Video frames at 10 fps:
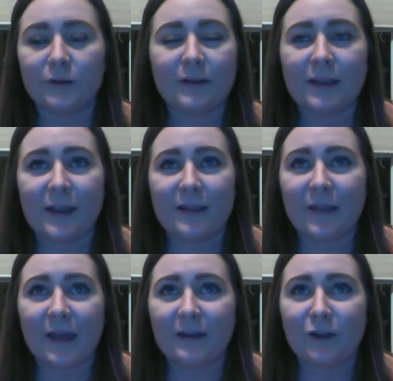and
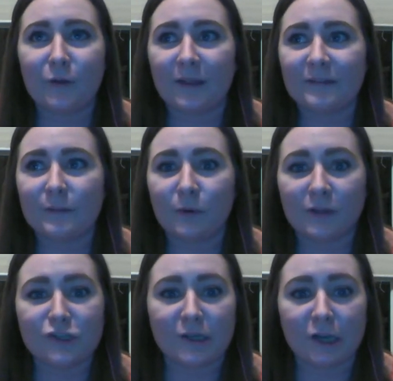that, you know, that's a pretty
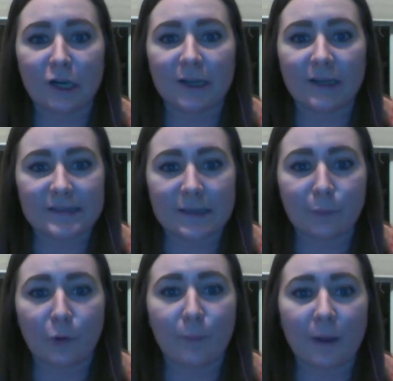generic
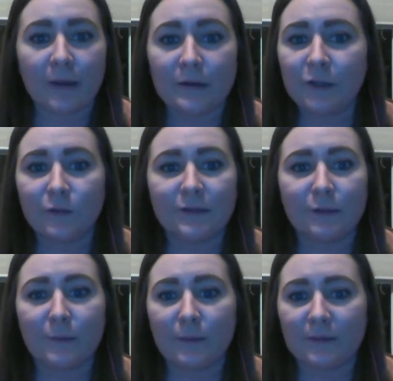example, but using
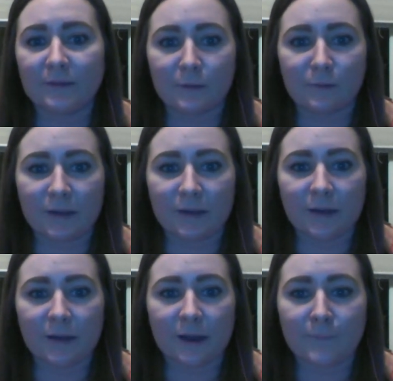maybe something,
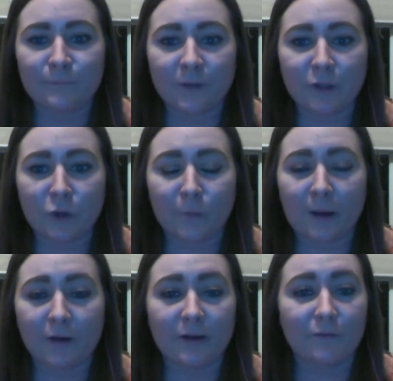you know,
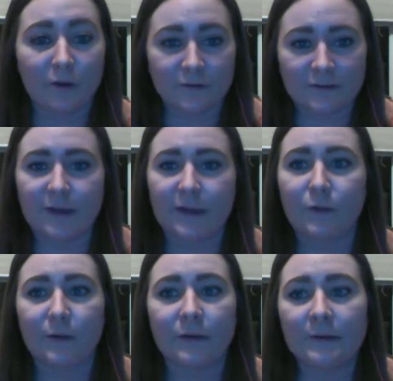about adversity
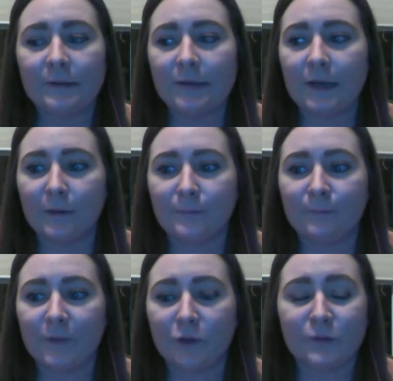or,
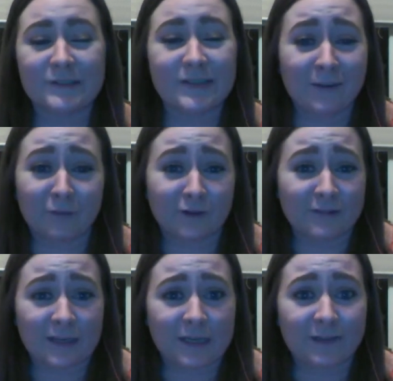you know,
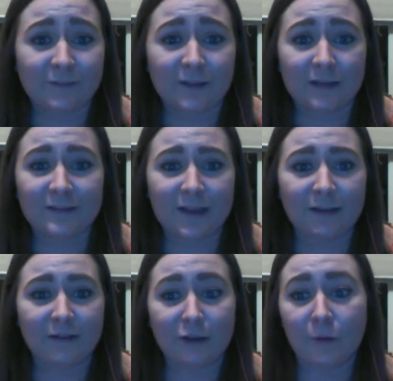diversity even, and
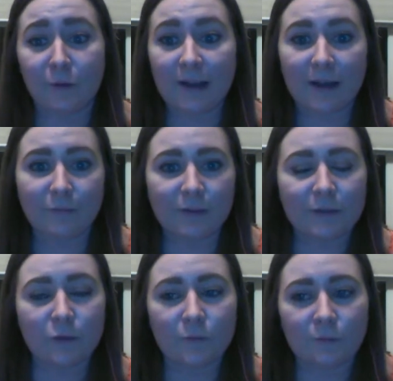saying, you know, hey, I really
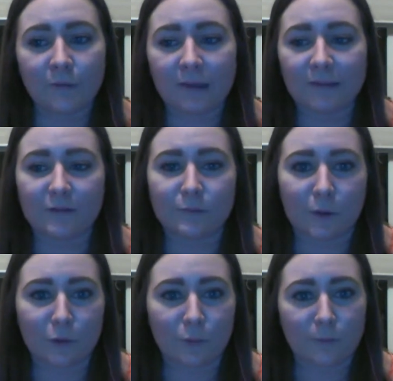don't feel like this
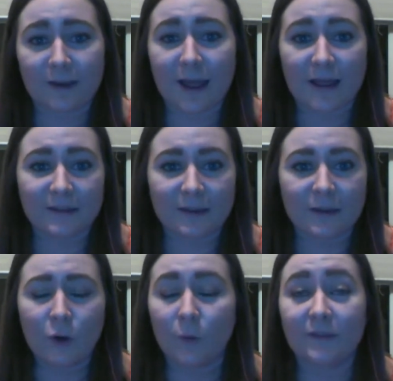brother would be an asset,
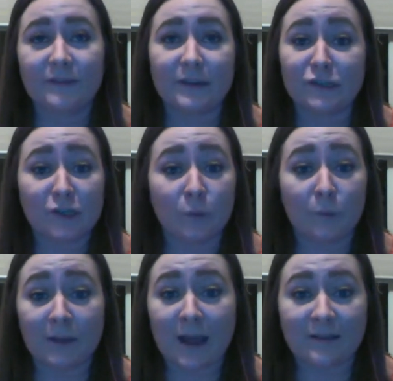or this initiate would
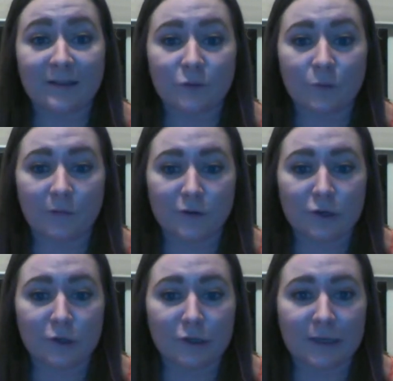be an asset to our
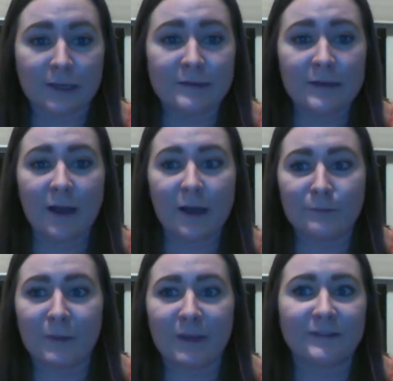fraternity,
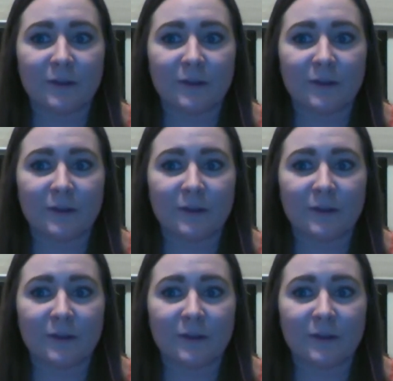based